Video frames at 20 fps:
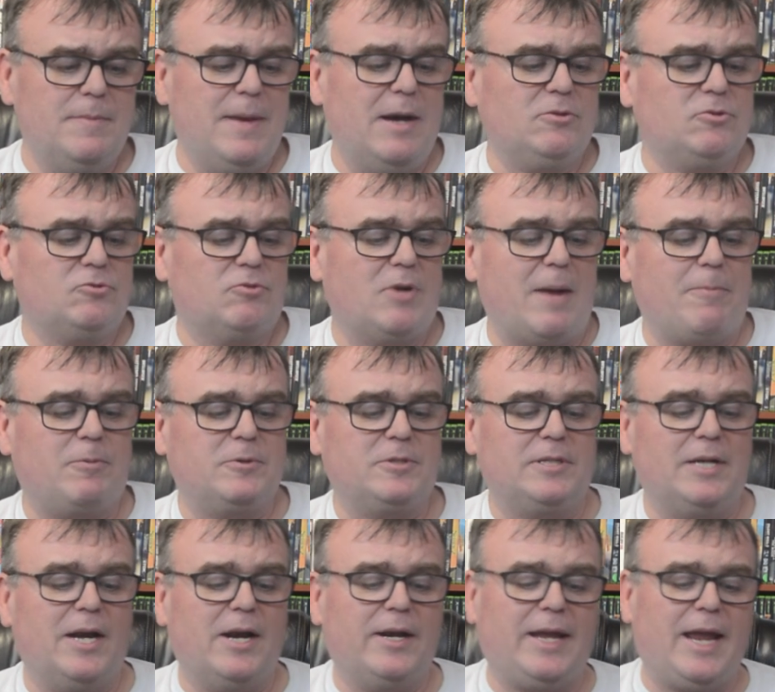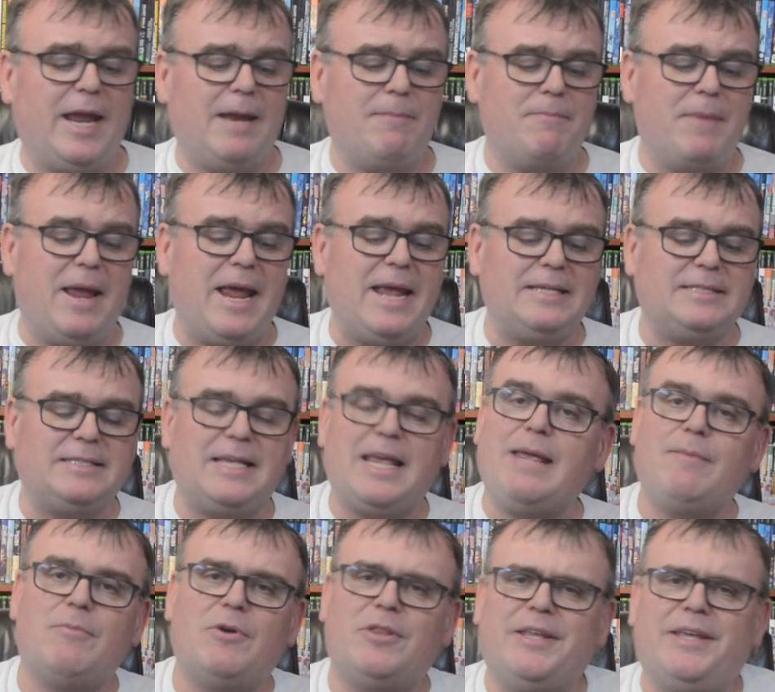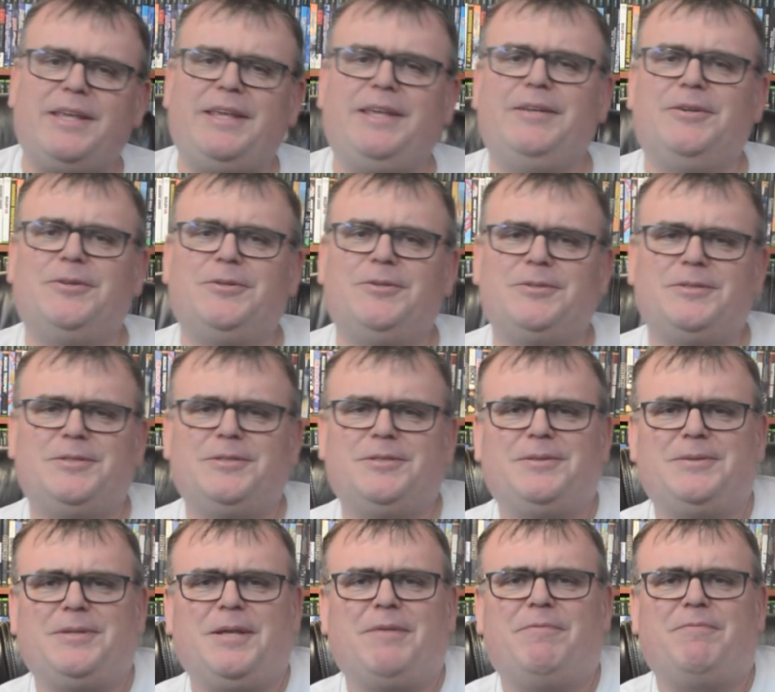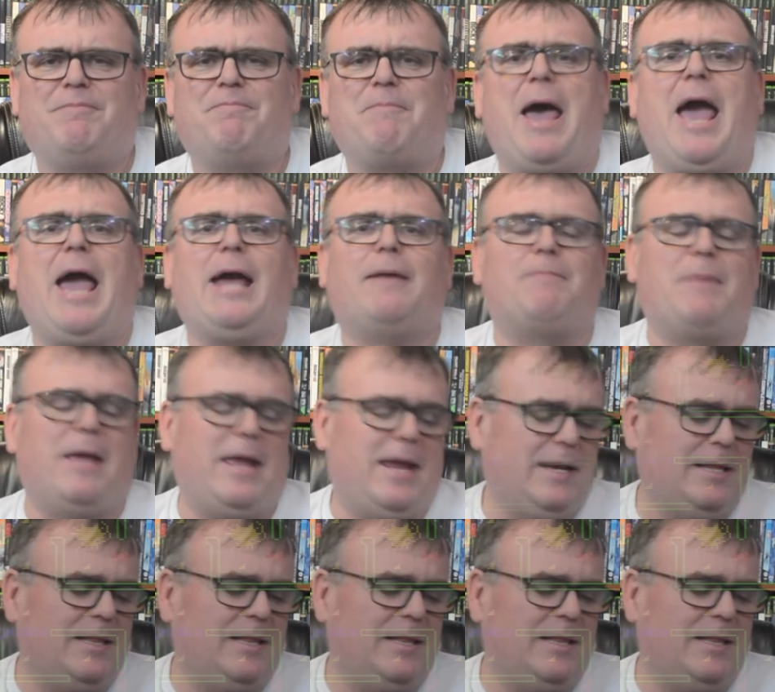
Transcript: Mousetrap was an arcade maze game on the heels of Pac-Man